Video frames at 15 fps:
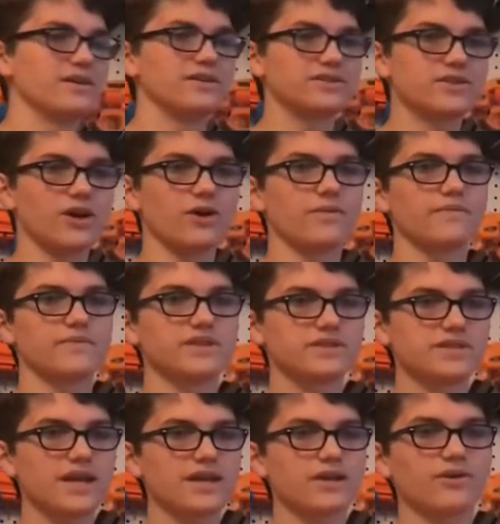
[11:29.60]
So, you
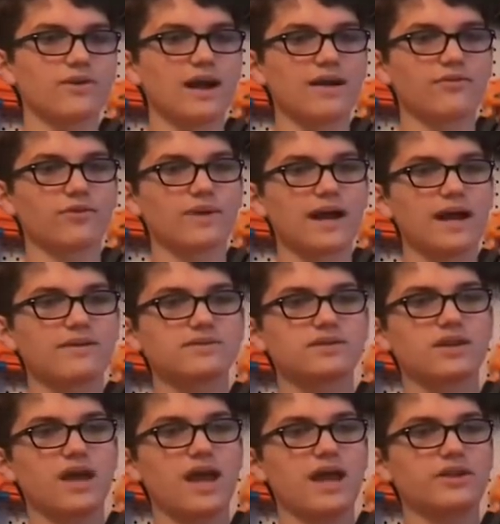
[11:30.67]
take your rival rounds,
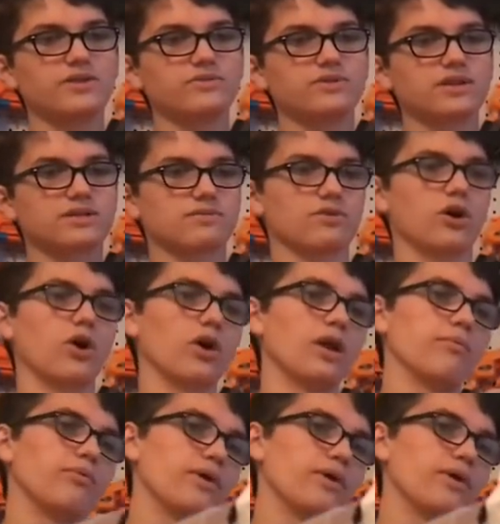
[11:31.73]
and you just, hold up,